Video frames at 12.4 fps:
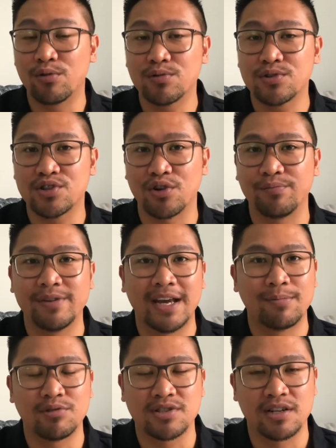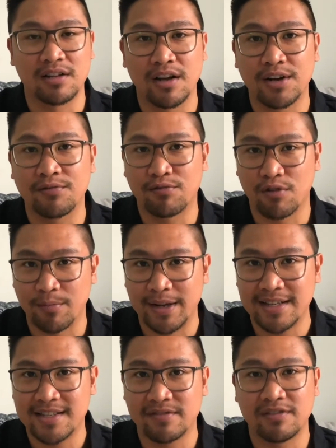also be able to learn from
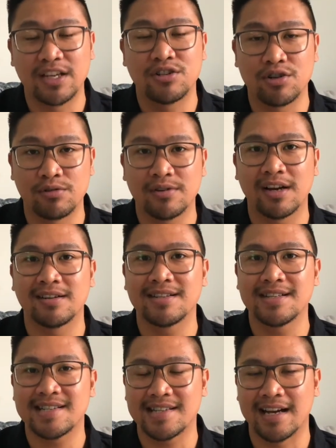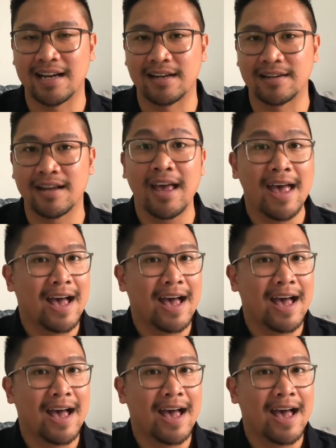it if they don't understand